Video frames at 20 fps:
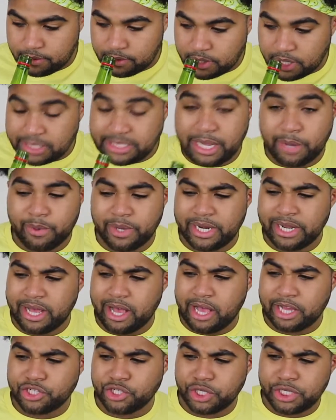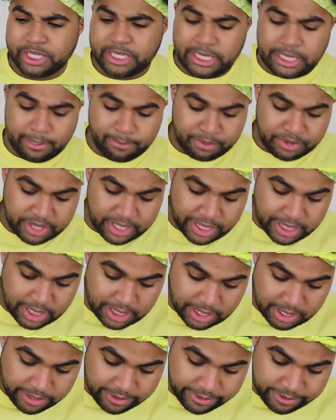because I wanna actually keep
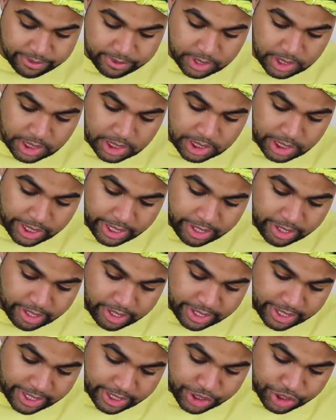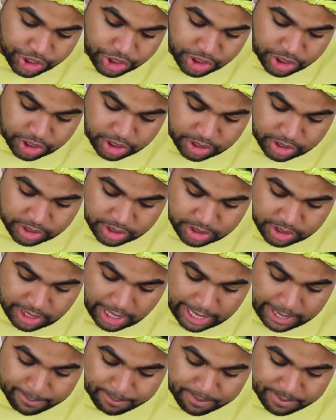the clear-ish
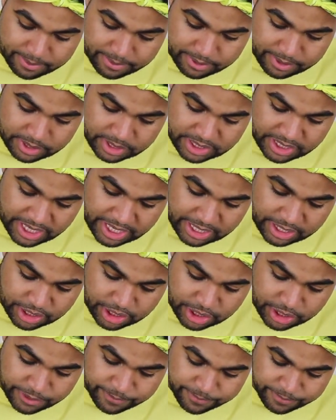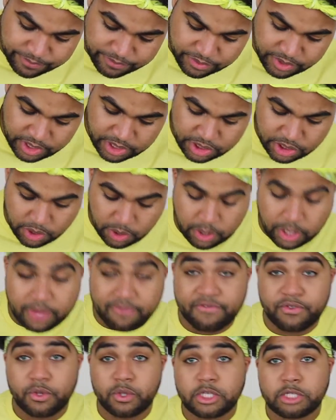type tint. So a
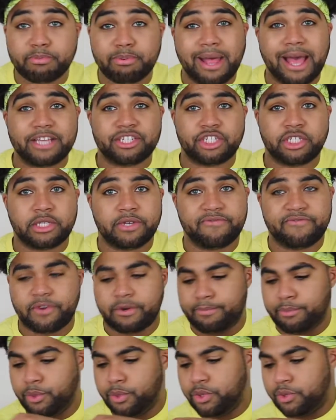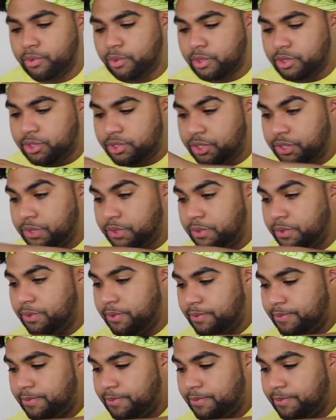few splashes of vermouth will do.